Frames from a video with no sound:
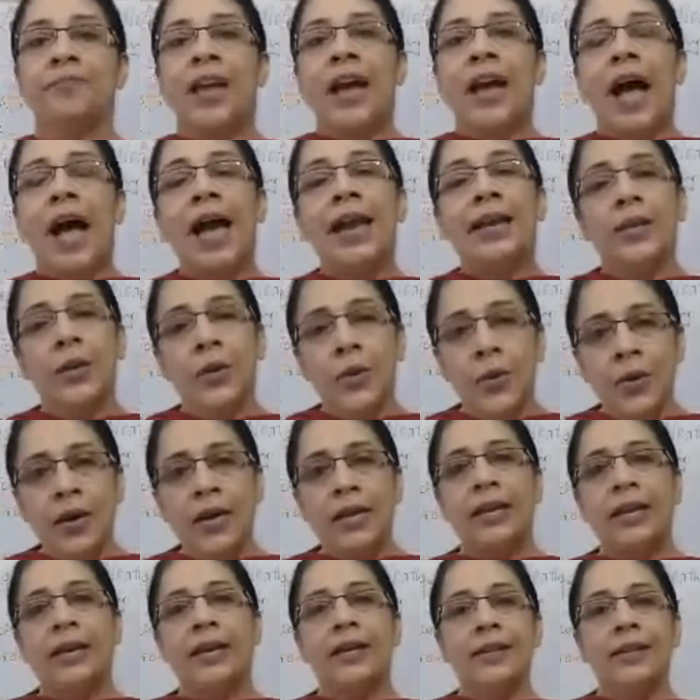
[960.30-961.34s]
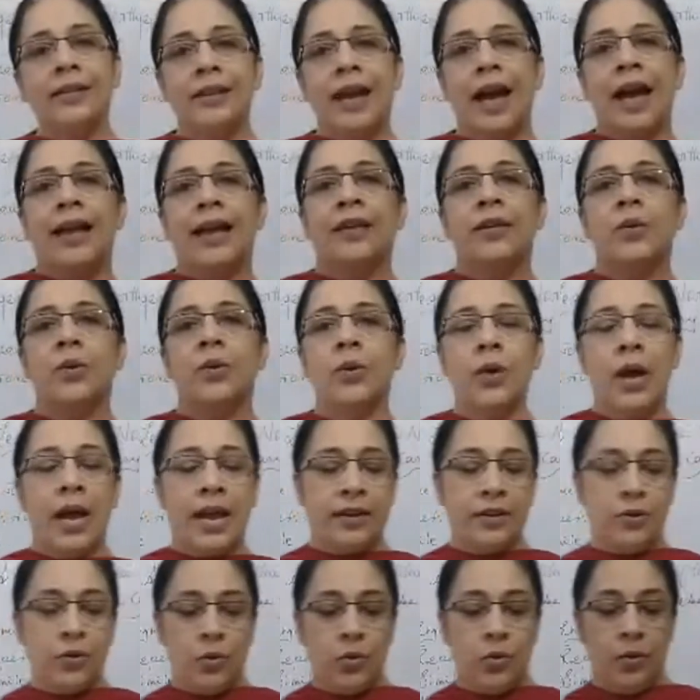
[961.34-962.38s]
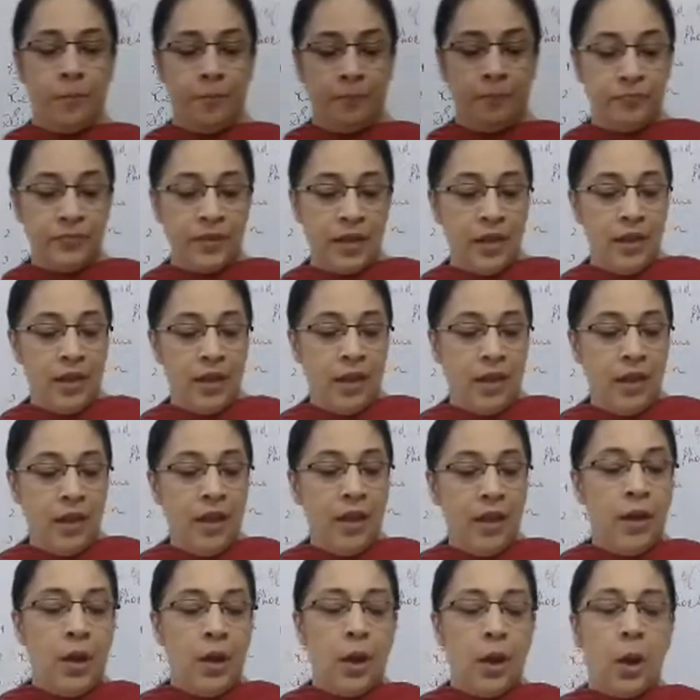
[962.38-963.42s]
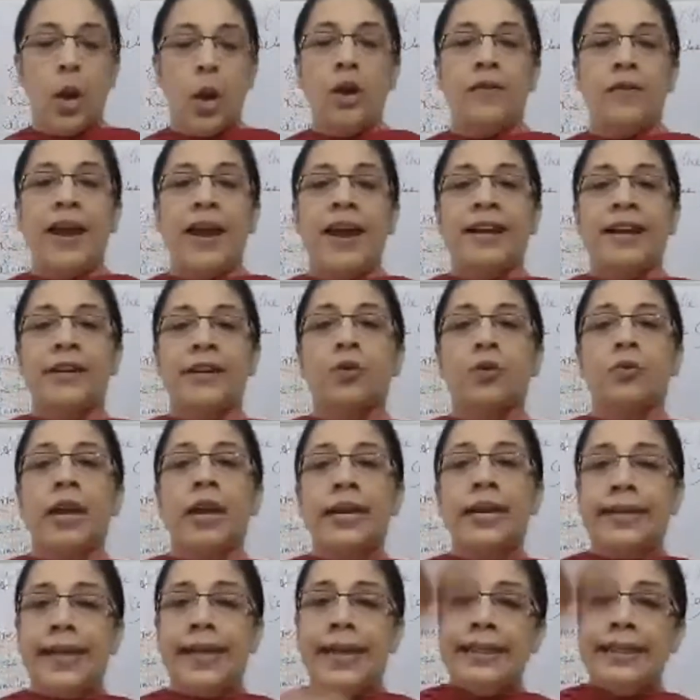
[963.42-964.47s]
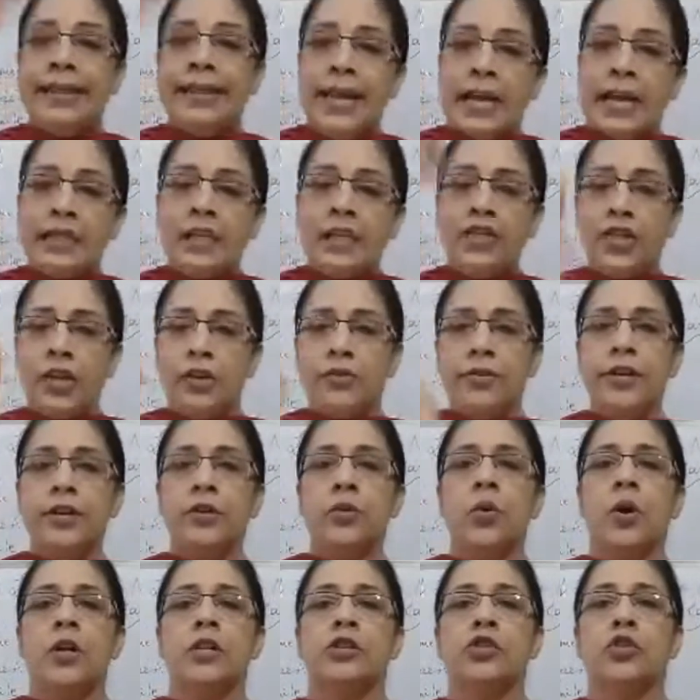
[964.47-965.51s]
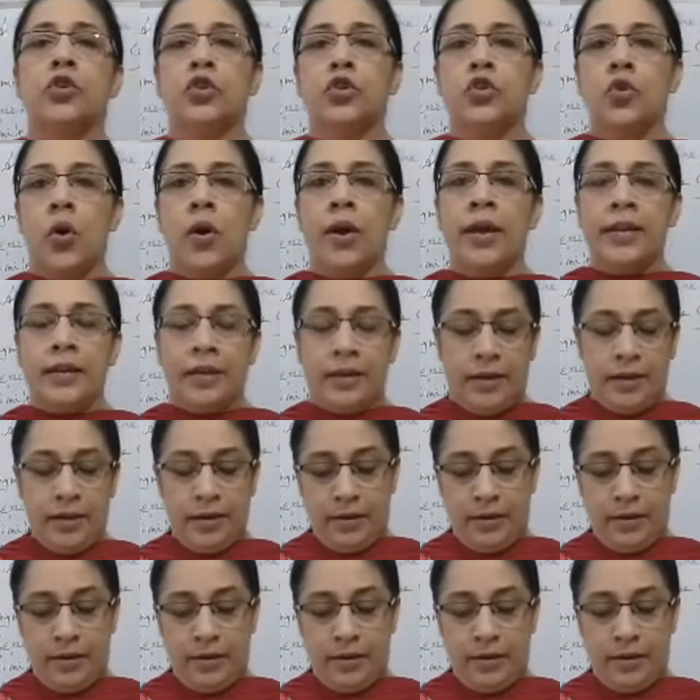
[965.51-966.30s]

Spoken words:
I know, Anand. I know. Right, you can tell the other children to also join.